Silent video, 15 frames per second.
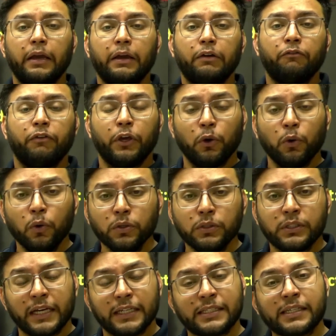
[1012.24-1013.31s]

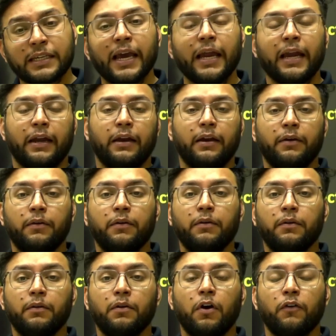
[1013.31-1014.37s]
the skin
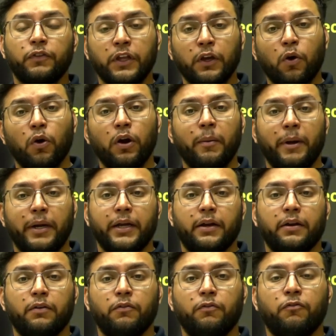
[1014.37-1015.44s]
of the gold bitter
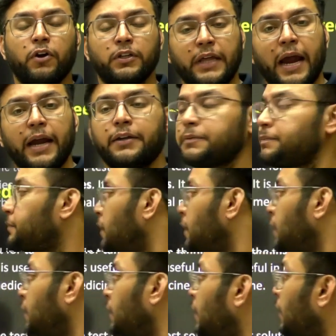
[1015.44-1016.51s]
for that.
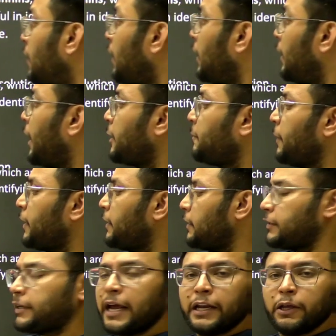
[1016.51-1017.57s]
Let me
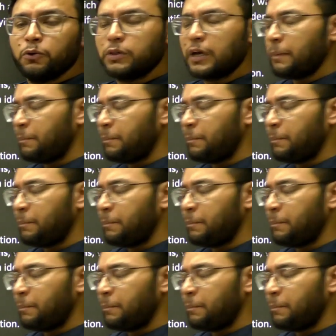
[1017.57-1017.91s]
tell you the